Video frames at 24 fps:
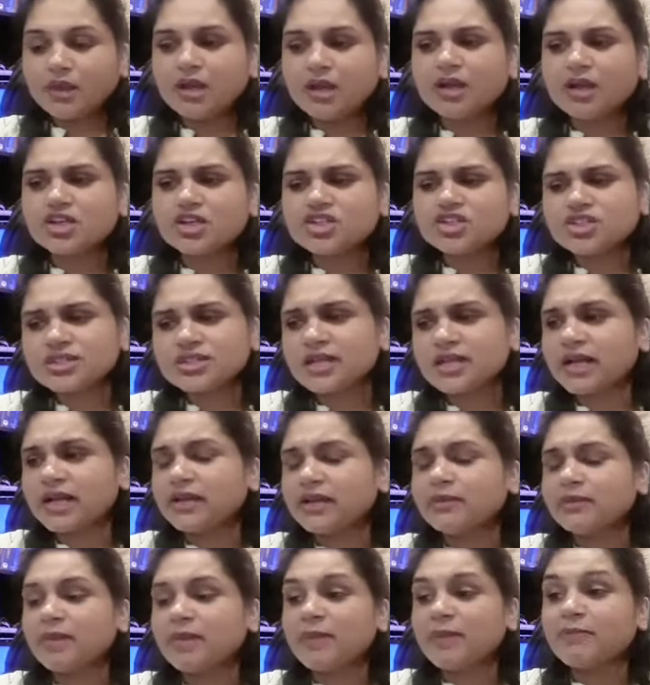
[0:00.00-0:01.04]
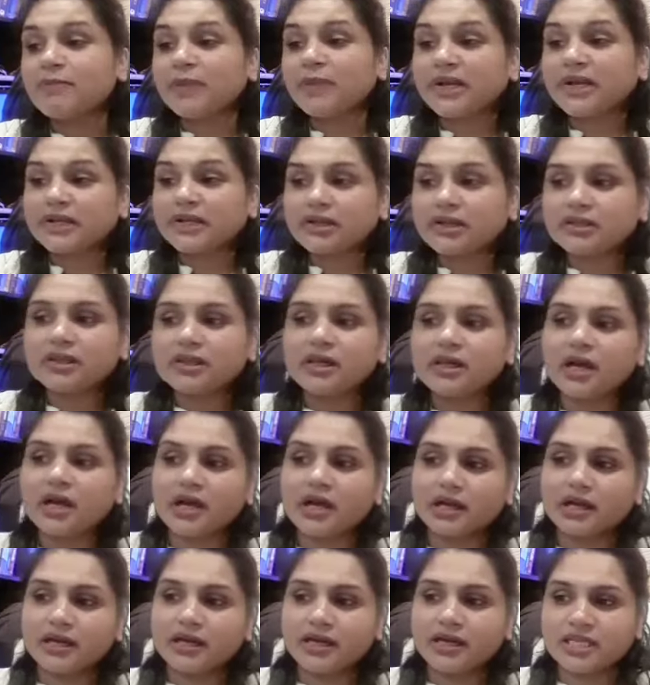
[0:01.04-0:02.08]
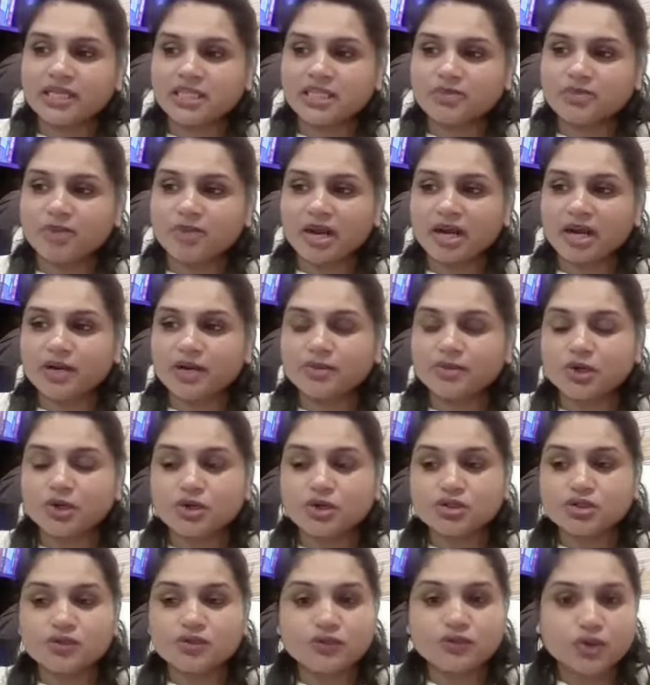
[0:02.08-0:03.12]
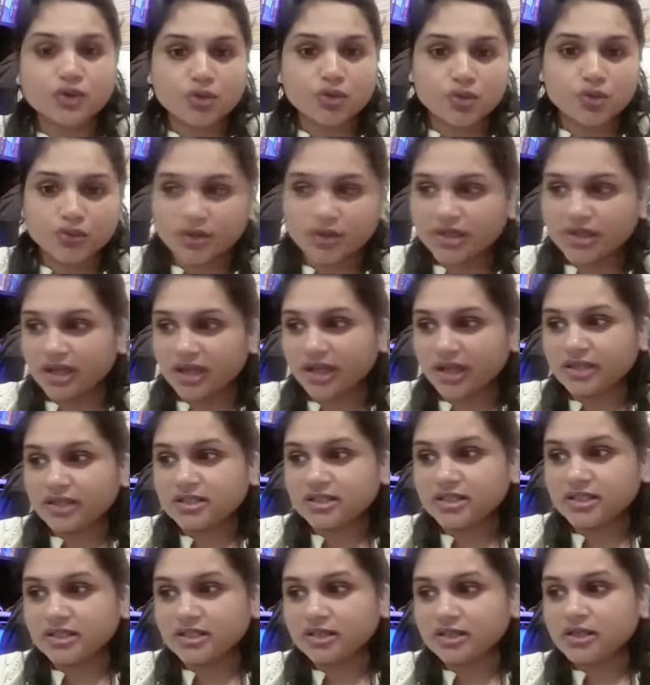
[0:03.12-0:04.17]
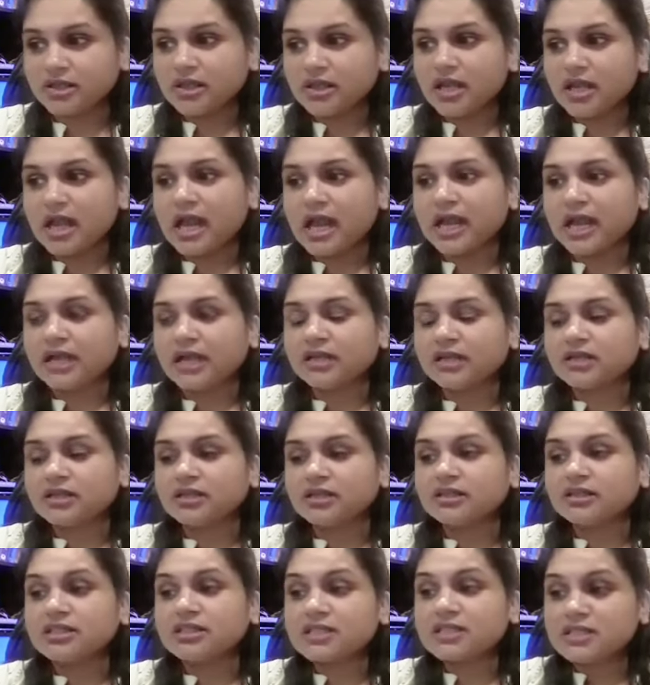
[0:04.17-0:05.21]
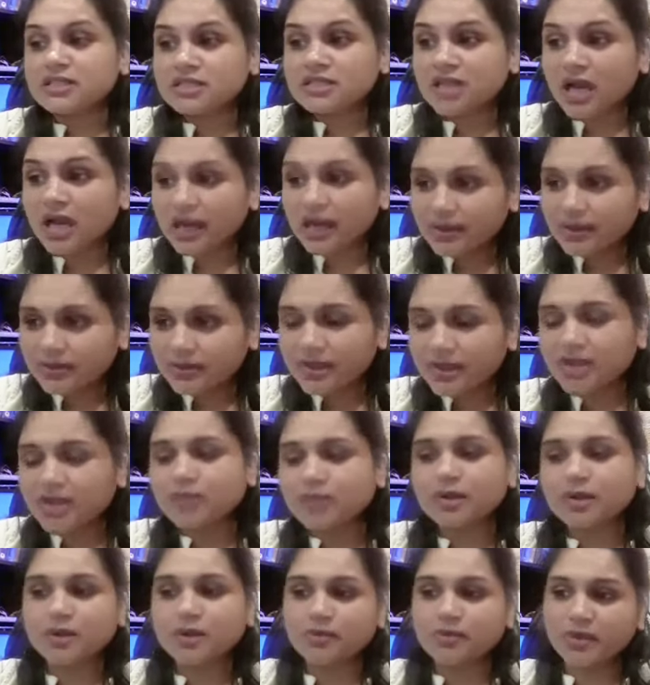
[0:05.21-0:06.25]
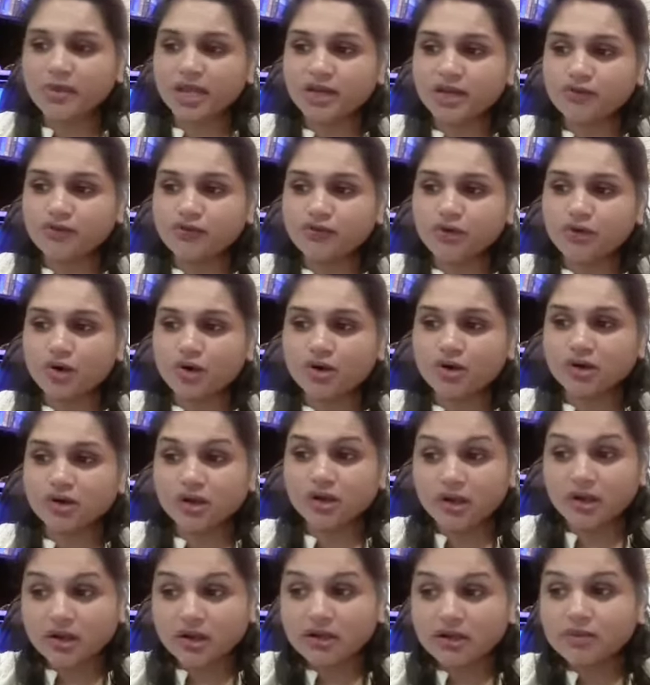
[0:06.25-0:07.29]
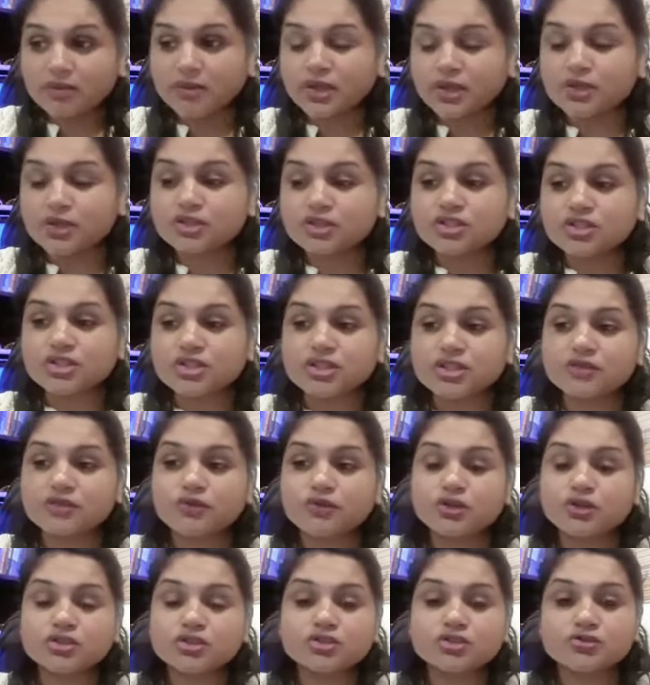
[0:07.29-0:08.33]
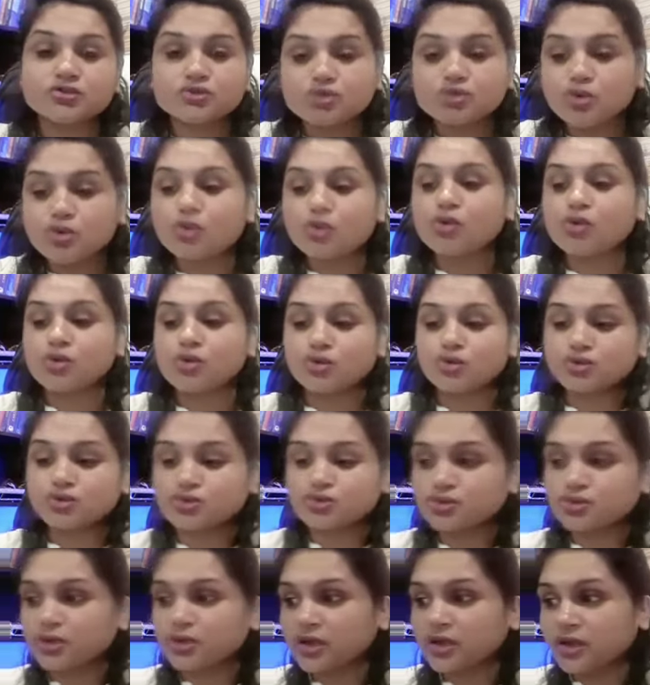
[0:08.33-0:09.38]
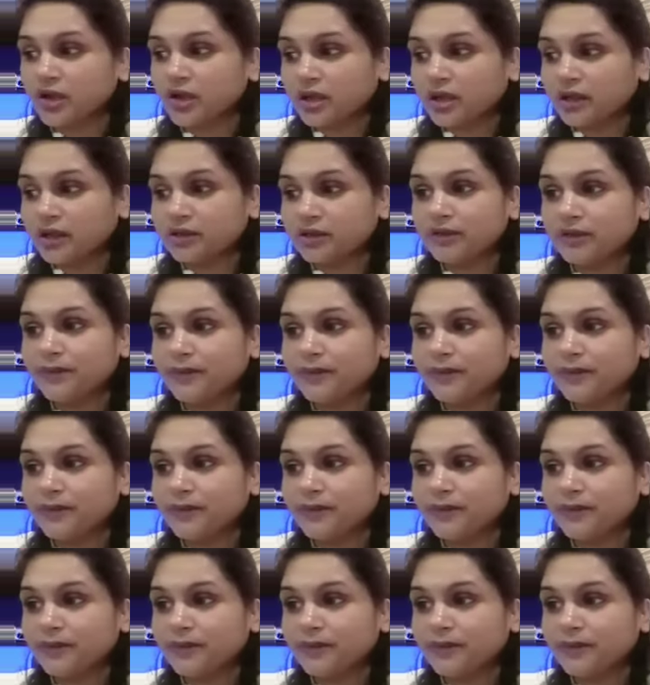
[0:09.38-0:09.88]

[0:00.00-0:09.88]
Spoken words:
She said, my paternal uncle expired because of the COVID-19, and this is the unbearable pain for her because she was so close to her uncle.